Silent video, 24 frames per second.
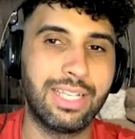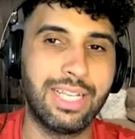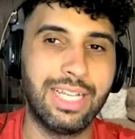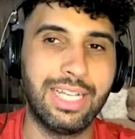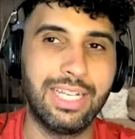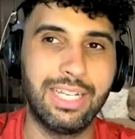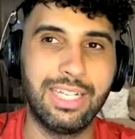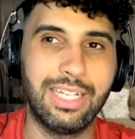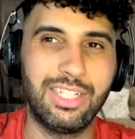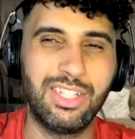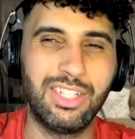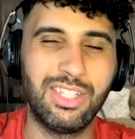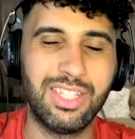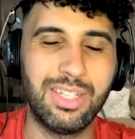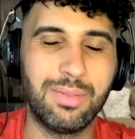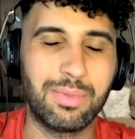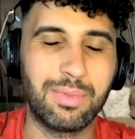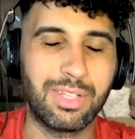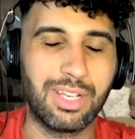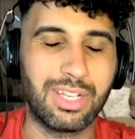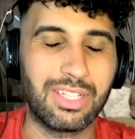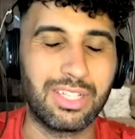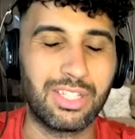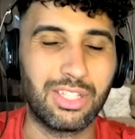And it just
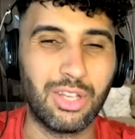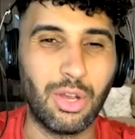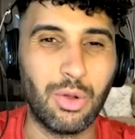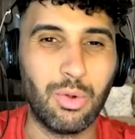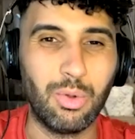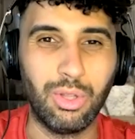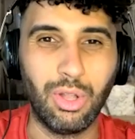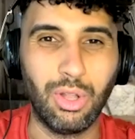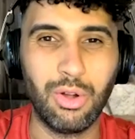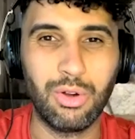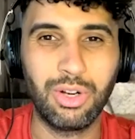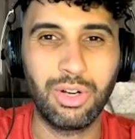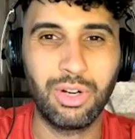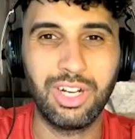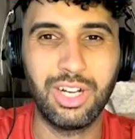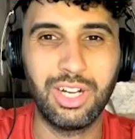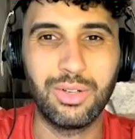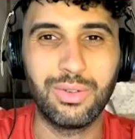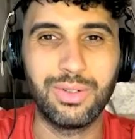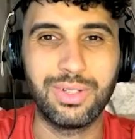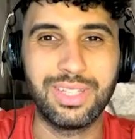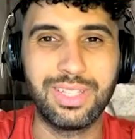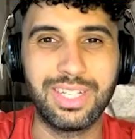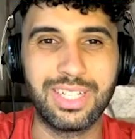seems like so long
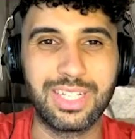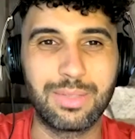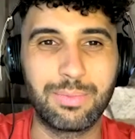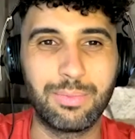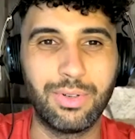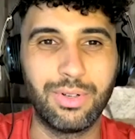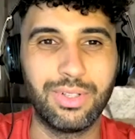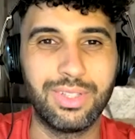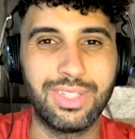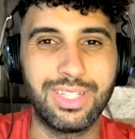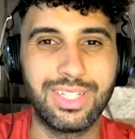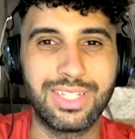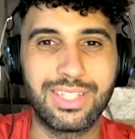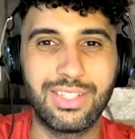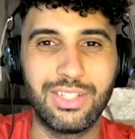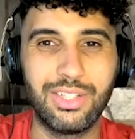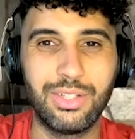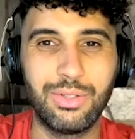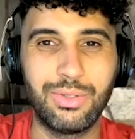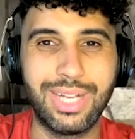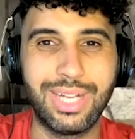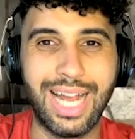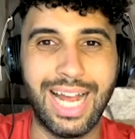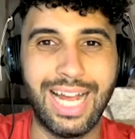ago at this point. This
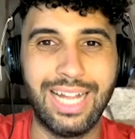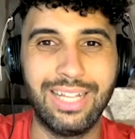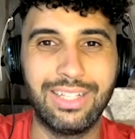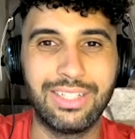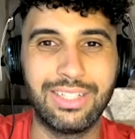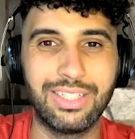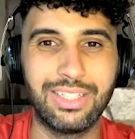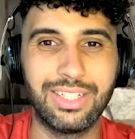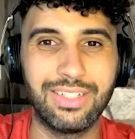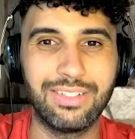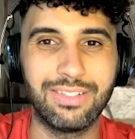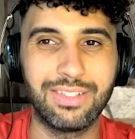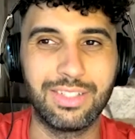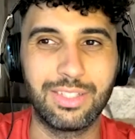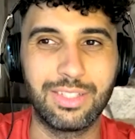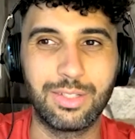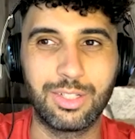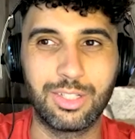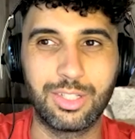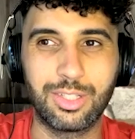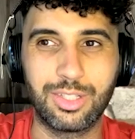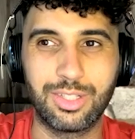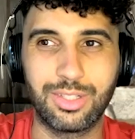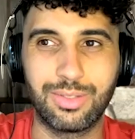new calendar is
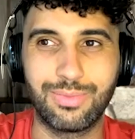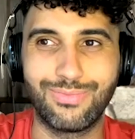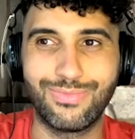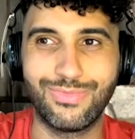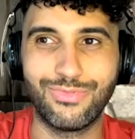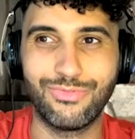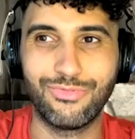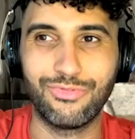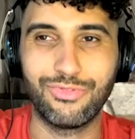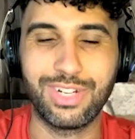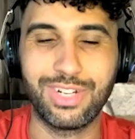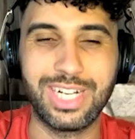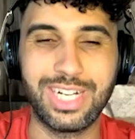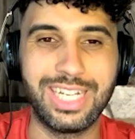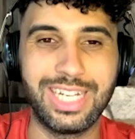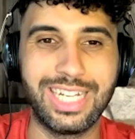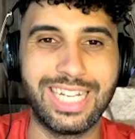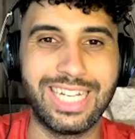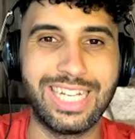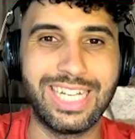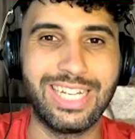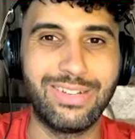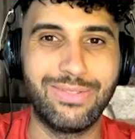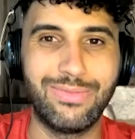just
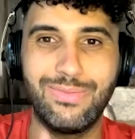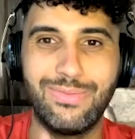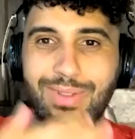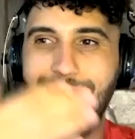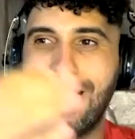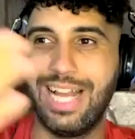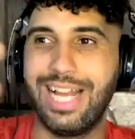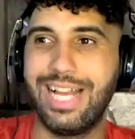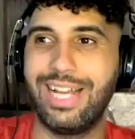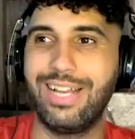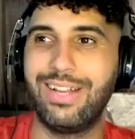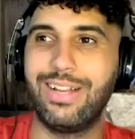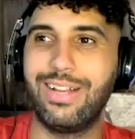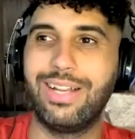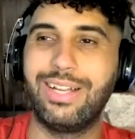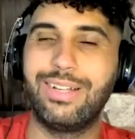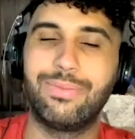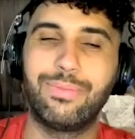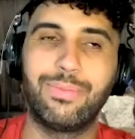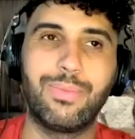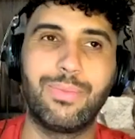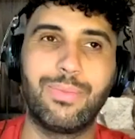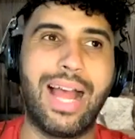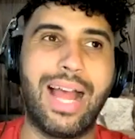really
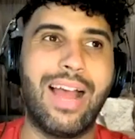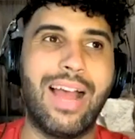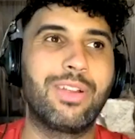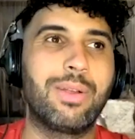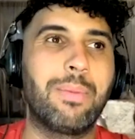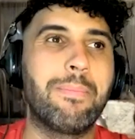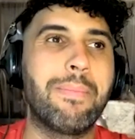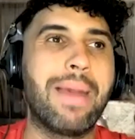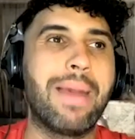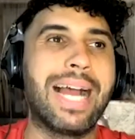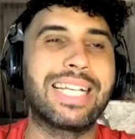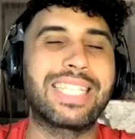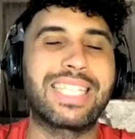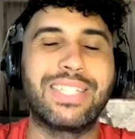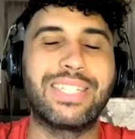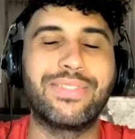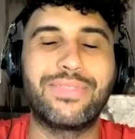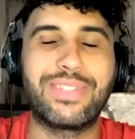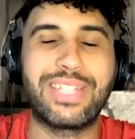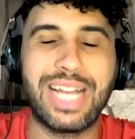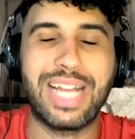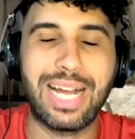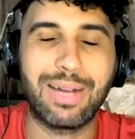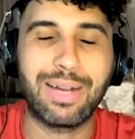having
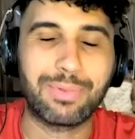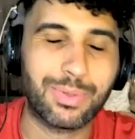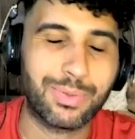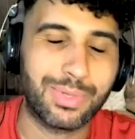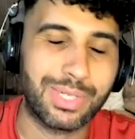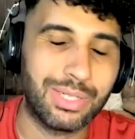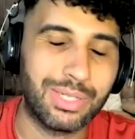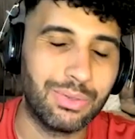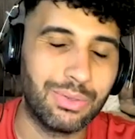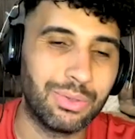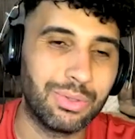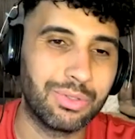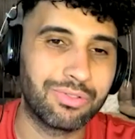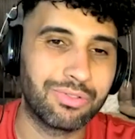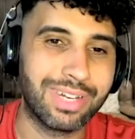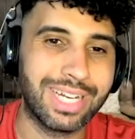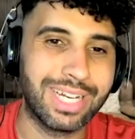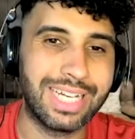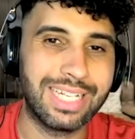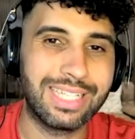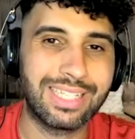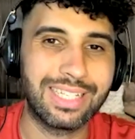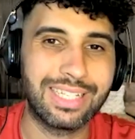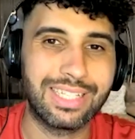massive gaps between all the
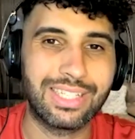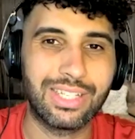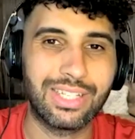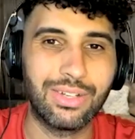races.